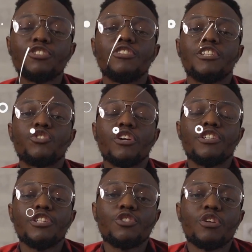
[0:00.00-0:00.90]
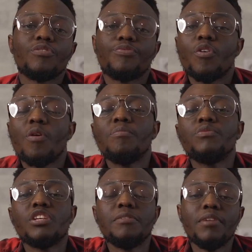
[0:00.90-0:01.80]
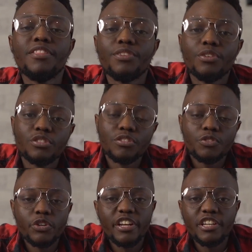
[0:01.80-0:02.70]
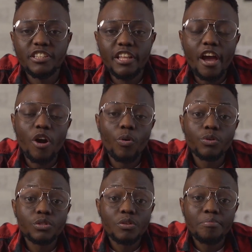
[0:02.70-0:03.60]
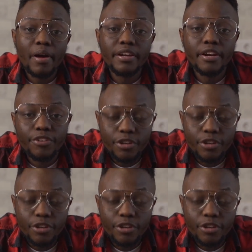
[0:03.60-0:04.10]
to the traditional forms and methods of trading, there are also binary